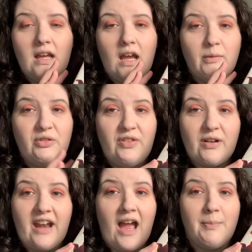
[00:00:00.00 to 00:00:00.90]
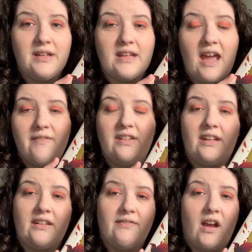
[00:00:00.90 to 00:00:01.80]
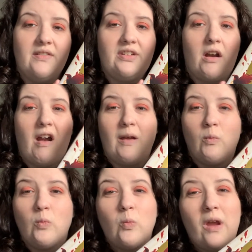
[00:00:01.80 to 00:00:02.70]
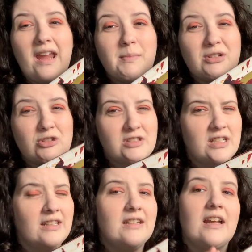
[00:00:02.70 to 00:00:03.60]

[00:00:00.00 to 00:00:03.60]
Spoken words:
I was very happy to have this as a 5 star. I am interested.